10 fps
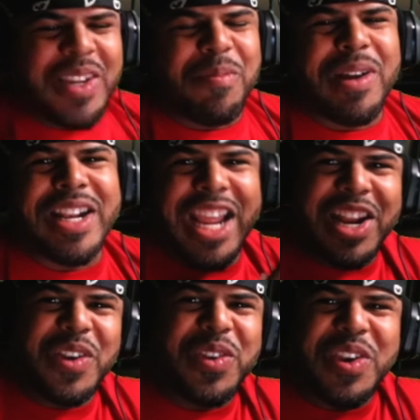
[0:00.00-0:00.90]
but
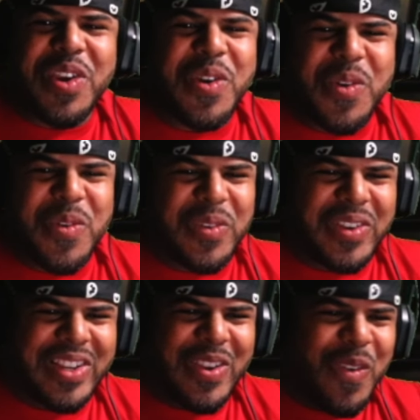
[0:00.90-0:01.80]
Nano knew
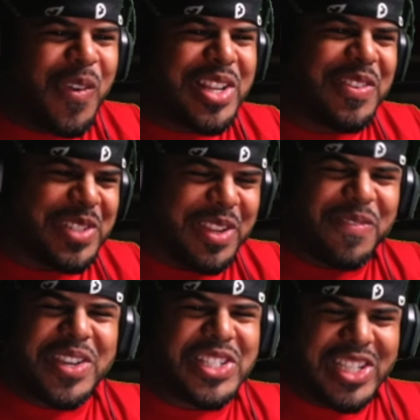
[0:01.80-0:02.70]
what it was
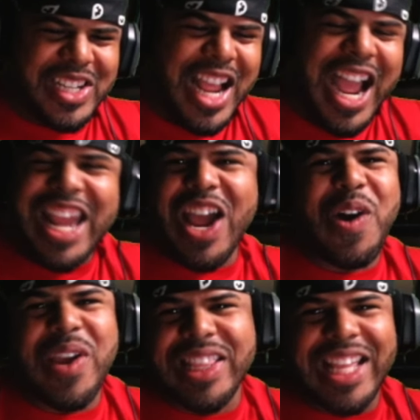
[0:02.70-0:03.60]
efficient. Hide
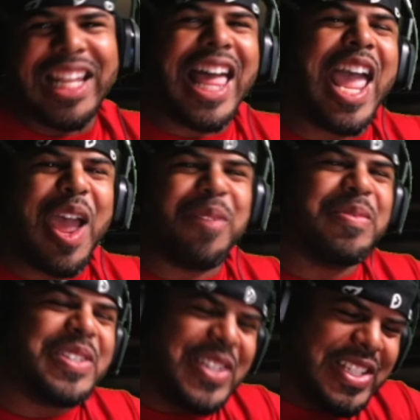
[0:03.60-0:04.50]
out in the lab.
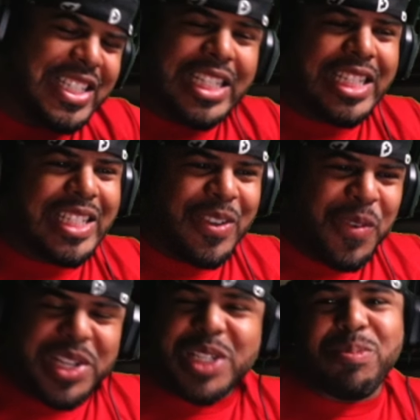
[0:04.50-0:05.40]

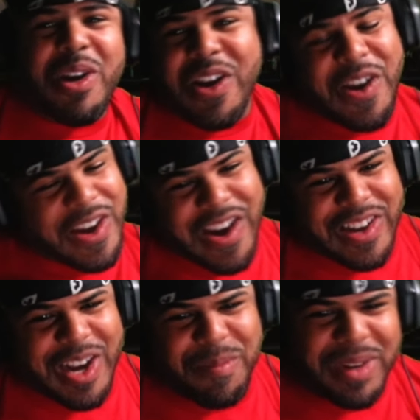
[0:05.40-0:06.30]
Which is part of her
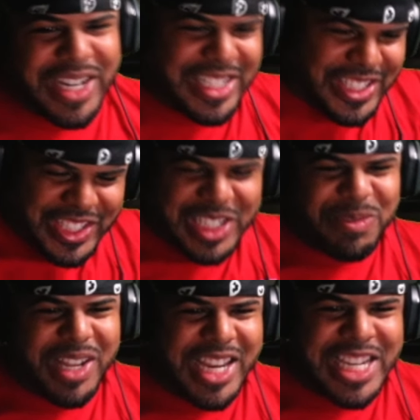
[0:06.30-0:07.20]
character. I mean, she looks
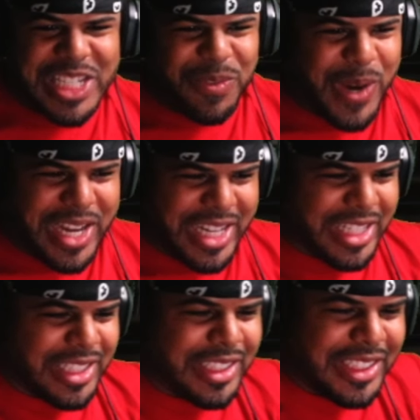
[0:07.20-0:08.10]
for the easy way.
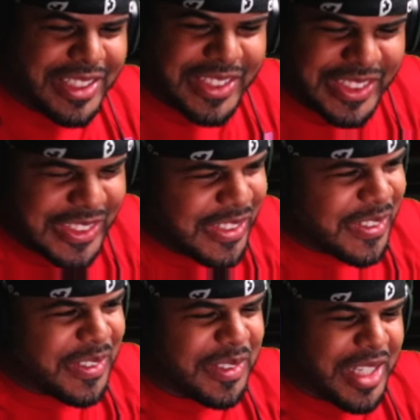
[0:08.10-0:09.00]

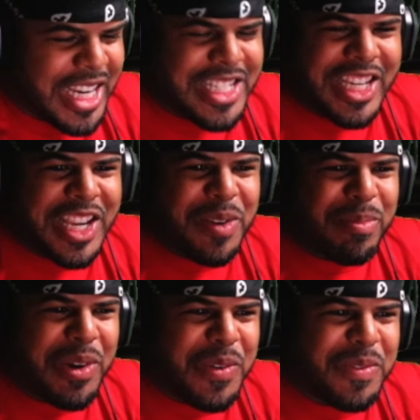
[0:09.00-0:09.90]
And to get them
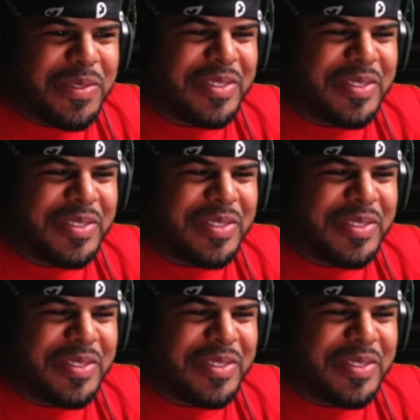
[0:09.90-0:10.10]
both,